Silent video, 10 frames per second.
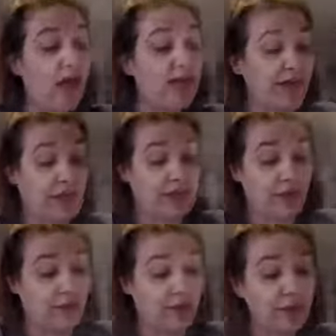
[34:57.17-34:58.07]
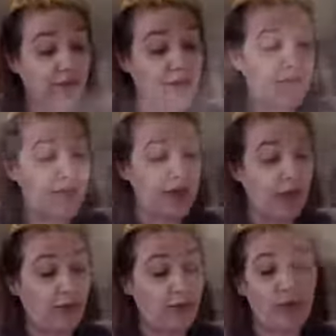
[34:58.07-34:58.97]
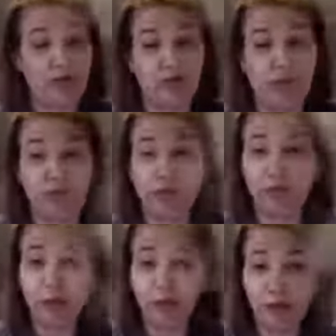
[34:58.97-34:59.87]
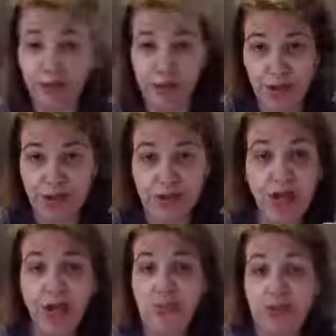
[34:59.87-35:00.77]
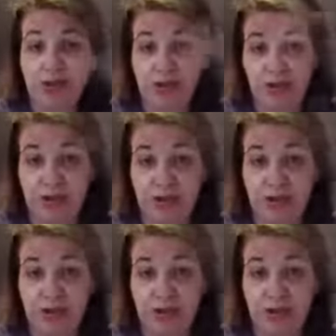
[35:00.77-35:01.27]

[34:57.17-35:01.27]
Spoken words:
Like I said earlier, with not wanting to use regular barbecue sauce because of